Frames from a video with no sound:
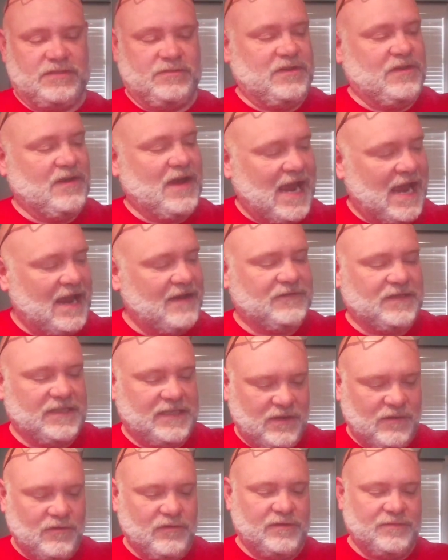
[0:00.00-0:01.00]
so you have to
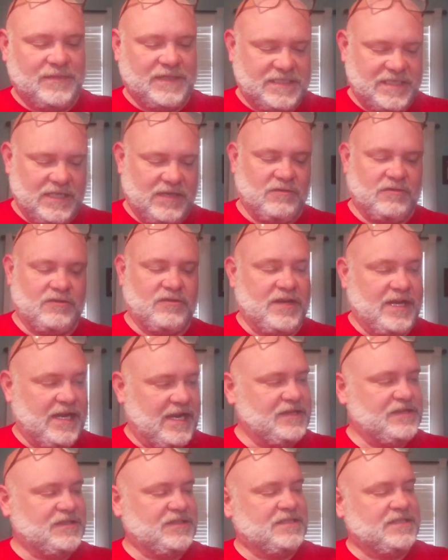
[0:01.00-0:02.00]
go to Mattel
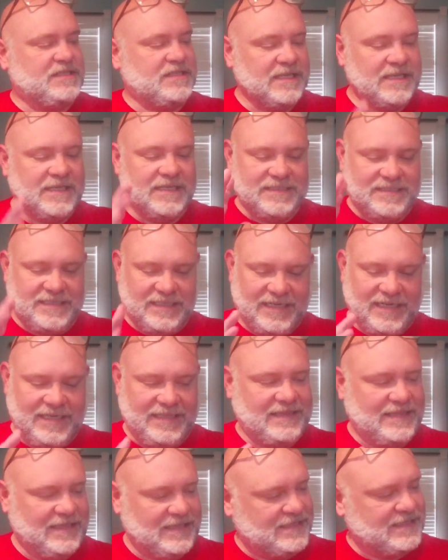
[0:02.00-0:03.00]
Creations to
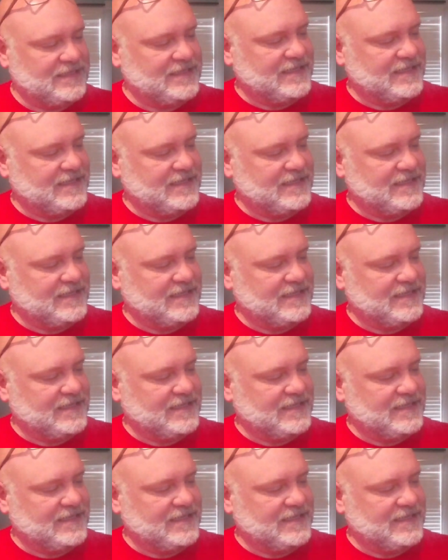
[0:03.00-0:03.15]
get this